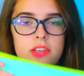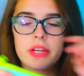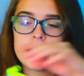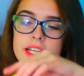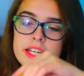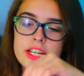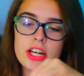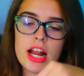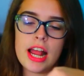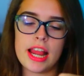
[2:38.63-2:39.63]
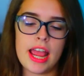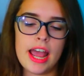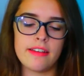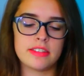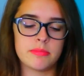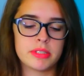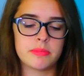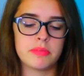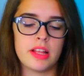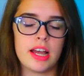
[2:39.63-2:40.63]
So in here I have some
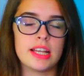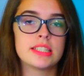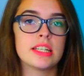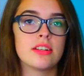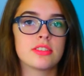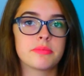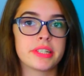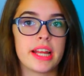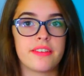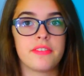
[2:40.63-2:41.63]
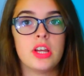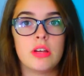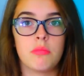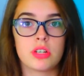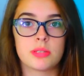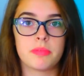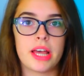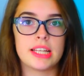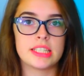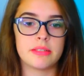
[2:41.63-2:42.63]
supplies and also I'm going to have more
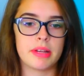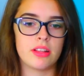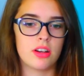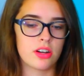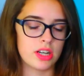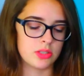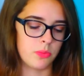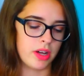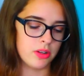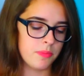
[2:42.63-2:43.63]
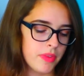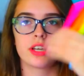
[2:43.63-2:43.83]
supplies in my locker as well.